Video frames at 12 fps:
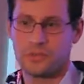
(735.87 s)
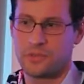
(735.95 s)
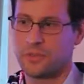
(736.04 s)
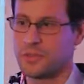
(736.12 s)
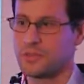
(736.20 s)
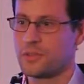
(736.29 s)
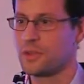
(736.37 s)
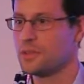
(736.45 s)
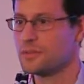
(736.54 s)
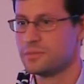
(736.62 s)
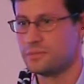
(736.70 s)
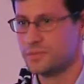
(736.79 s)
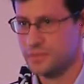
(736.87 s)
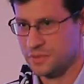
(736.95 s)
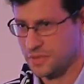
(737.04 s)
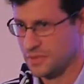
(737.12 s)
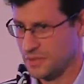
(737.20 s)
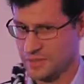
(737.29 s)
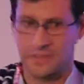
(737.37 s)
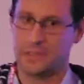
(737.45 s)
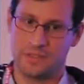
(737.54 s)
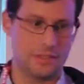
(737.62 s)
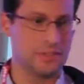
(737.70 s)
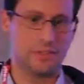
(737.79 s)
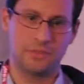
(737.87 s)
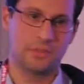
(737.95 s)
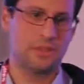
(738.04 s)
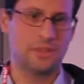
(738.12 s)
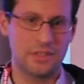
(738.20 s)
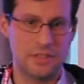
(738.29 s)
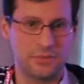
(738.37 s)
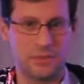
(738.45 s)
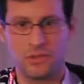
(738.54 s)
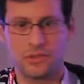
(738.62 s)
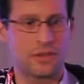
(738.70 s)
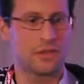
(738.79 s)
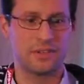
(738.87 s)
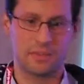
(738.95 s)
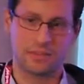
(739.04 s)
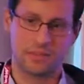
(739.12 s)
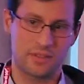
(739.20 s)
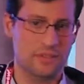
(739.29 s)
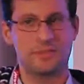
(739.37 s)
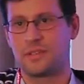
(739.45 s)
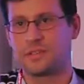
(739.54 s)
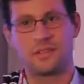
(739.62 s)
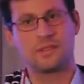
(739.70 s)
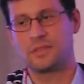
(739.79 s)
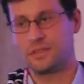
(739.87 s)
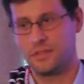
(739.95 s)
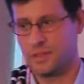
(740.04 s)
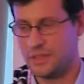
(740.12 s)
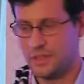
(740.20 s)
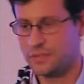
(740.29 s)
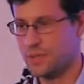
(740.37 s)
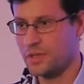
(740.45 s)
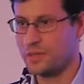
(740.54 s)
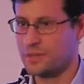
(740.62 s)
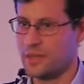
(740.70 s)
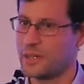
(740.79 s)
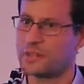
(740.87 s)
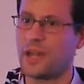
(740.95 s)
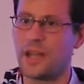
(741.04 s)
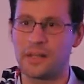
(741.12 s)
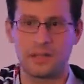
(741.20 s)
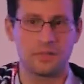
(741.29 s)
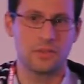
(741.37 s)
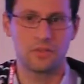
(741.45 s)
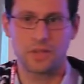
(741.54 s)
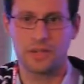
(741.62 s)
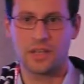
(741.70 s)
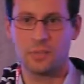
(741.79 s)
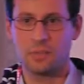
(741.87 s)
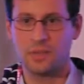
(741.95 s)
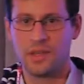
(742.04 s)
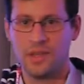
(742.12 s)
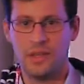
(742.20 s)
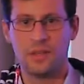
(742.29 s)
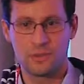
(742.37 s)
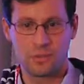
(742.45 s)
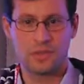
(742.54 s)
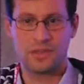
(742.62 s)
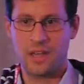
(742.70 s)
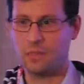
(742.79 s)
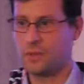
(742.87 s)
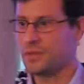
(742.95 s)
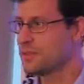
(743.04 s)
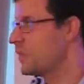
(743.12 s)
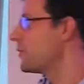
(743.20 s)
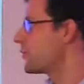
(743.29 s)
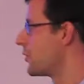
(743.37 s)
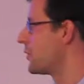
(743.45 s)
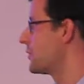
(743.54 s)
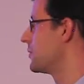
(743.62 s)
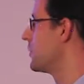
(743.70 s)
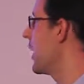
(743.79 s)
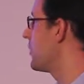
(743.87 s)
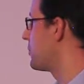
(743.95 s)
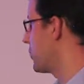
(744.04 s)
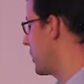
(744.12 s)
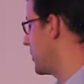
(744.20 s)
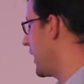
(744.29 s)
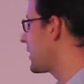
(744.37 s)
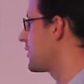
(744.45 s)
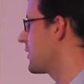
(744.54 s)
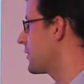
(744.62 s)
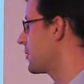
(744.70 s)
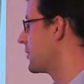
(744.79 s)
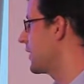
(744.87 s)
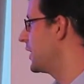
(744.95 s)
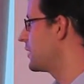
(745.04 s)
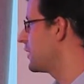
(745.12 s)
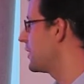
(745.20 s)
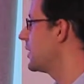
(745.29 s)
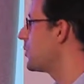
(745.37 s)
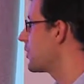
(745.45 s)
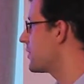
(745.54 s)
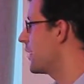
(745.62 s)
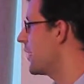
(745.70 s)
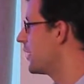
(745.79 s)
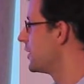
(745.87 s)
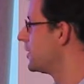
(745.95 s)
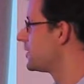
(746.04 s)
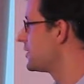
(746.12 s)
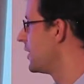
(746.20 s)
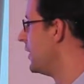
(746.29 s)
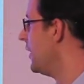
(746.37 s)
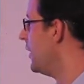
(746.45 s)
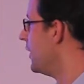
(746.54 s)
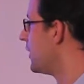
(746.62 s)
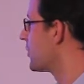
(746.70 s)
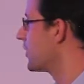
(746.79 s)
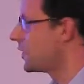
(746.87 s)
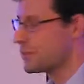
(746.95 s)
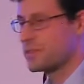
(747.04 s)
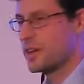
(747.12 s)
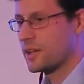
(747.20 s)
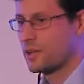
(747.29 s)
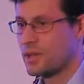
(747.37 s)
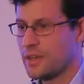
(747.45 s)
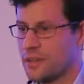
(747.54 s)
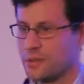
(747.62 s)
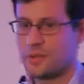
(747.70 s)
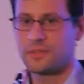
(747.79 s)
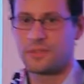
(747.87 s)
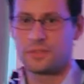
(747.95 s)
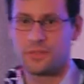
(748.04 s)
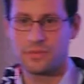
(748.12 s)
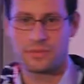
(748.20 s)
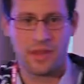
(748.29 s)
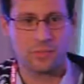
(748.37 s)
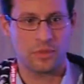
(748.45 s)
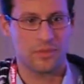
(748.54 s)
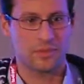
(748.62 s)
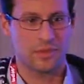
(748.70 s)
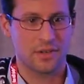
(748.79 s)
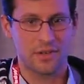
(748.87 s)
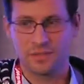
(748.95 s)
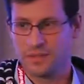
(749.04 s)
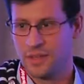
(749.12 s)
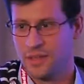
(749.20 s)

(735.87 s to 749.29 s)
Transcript: So there's no statistically significant lift, or there is a statistically significant lift, but it's like tiny, and you're not happy. So what happens? Well, of course, you have probably access to a data team or some analysts. So then you start looking at all sorts of segments, right?